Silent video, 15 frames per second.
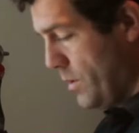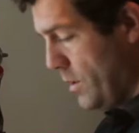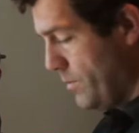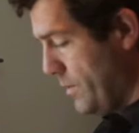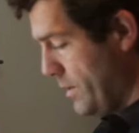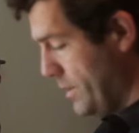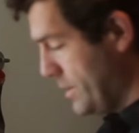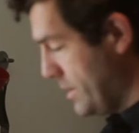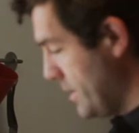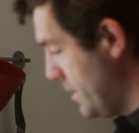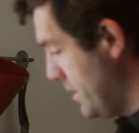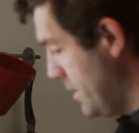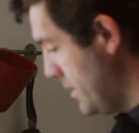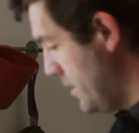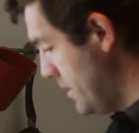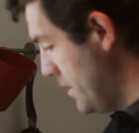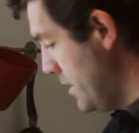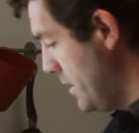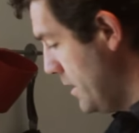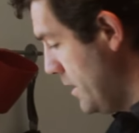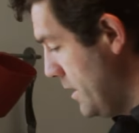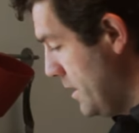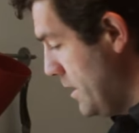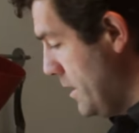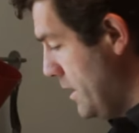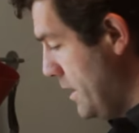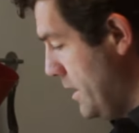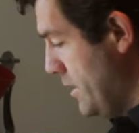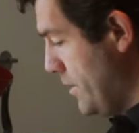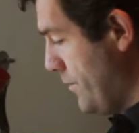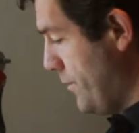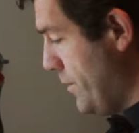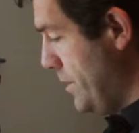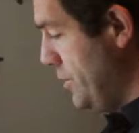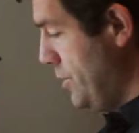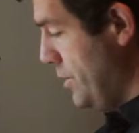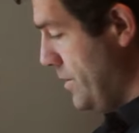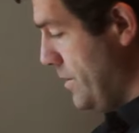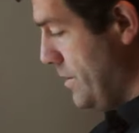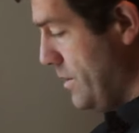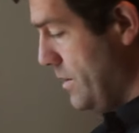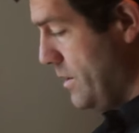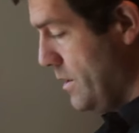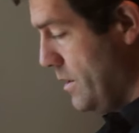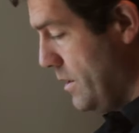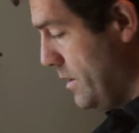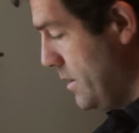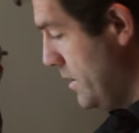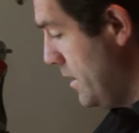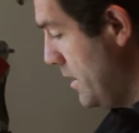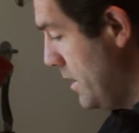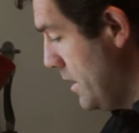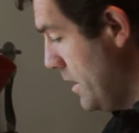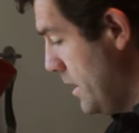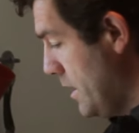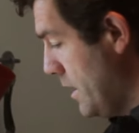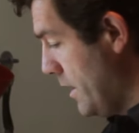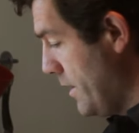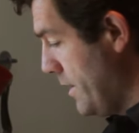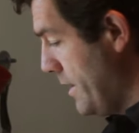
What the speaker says: pop this into the fridge, and the